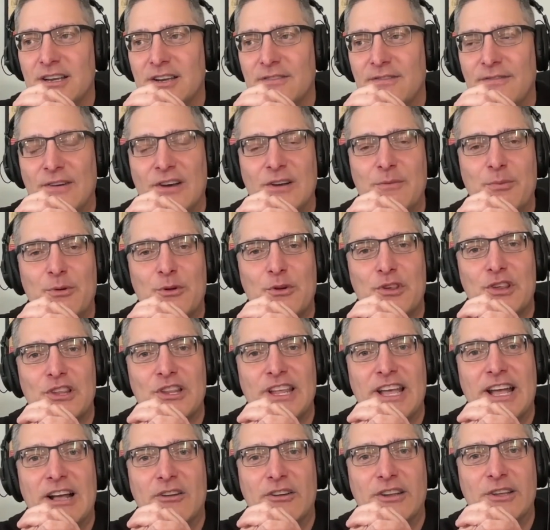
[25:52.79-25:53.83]
fun
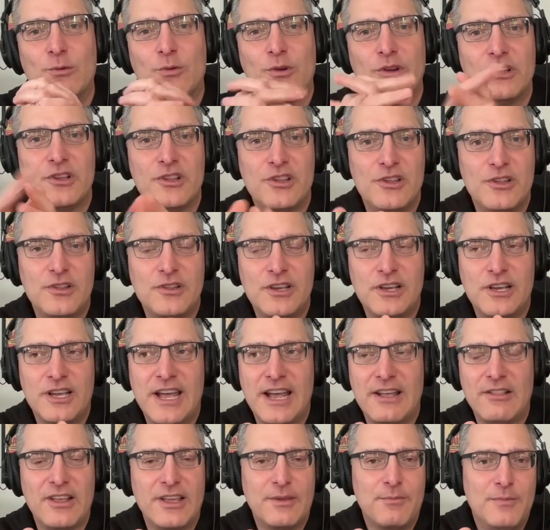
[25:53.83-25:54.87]
personality, whereas a
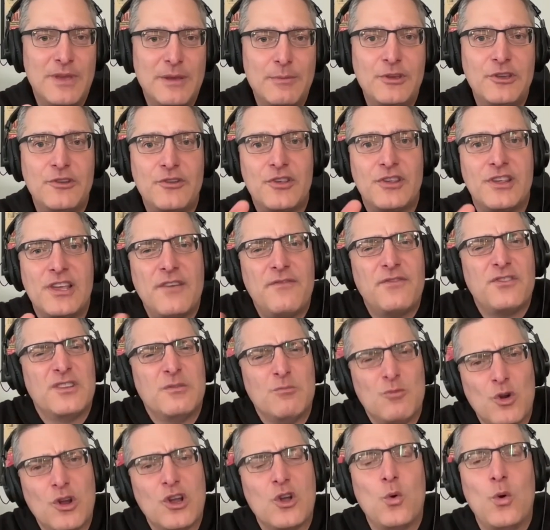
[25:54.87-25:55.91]
guy like maybe yourself, a
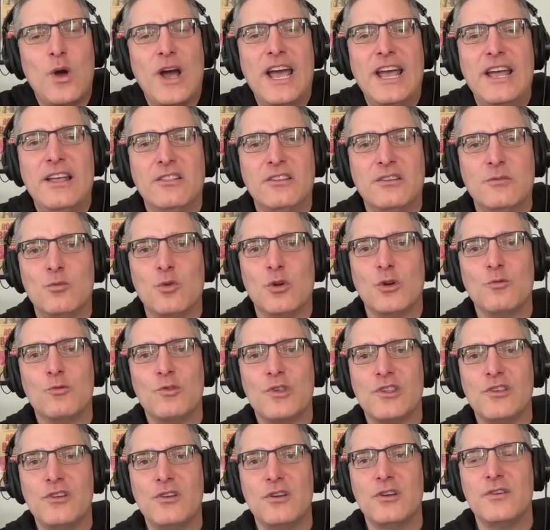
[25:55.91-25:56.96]
little more quiet, a little more
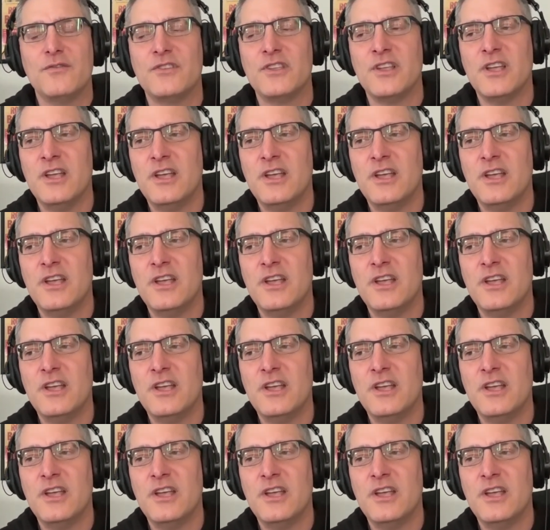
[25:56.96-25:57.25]
reserved.